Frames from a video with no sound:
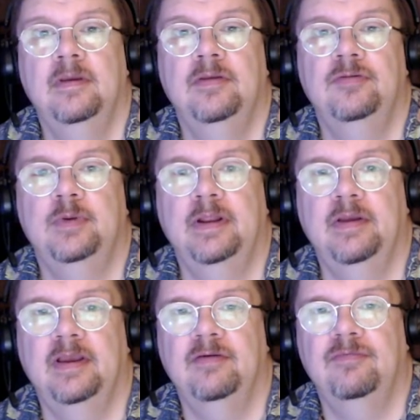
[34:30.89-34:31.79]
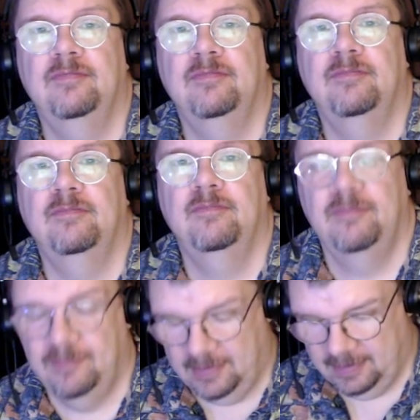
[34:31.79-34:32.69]
So we now have
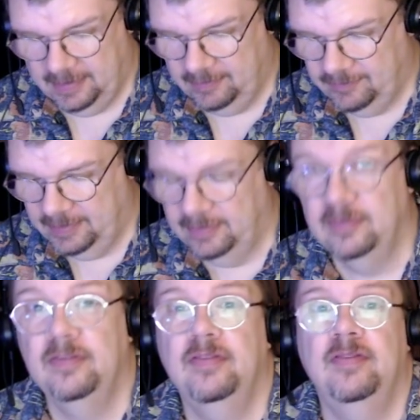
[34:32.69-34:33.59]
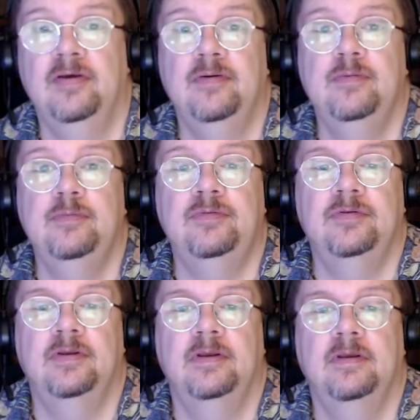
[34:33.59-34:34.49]
5 in those.